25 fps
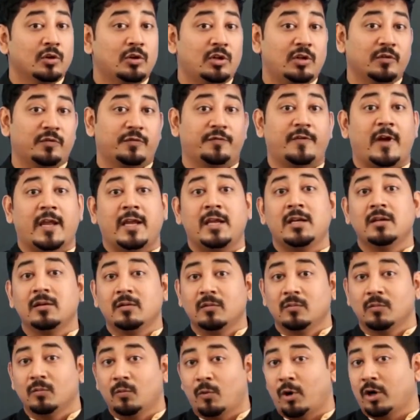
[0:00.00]
to
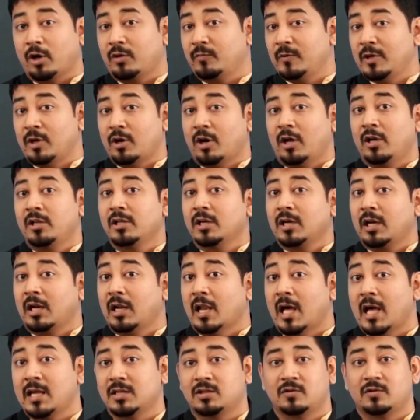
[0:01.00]
define what we call the
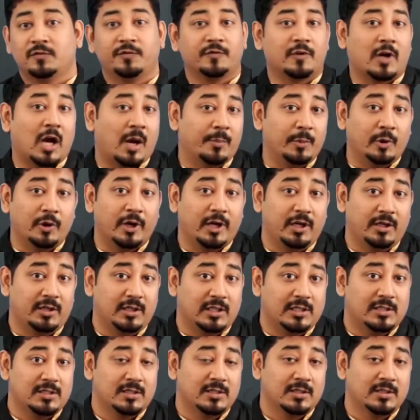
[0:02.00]
class of
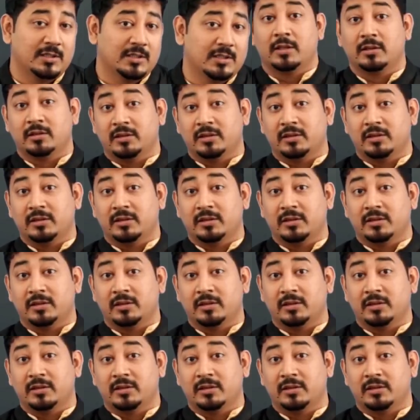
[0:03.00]
carbohydrates.